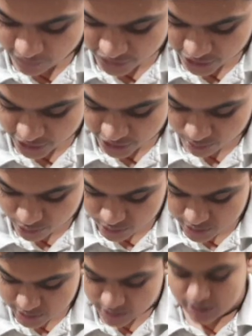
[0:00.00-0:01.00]
After
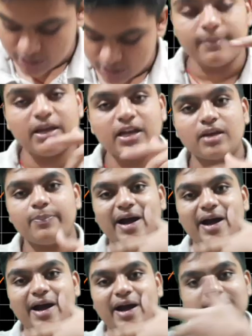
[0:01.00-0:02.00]
tubules, the milk
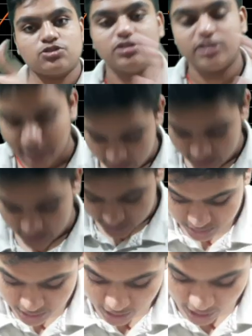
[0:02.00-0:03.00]
passes through the
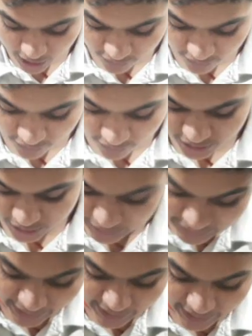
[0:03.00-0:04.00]
ducts.
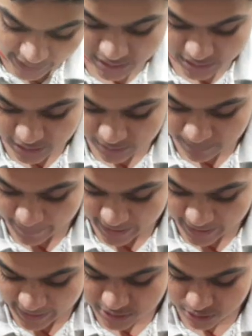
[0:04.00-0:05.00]
After ducts, it
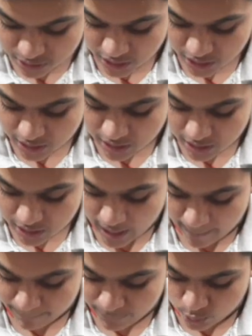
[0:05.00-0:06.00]
passes through the
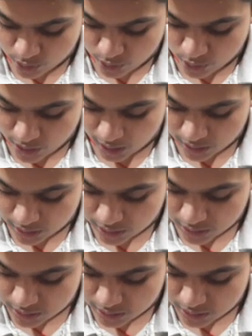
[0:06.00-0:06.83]
ampulla.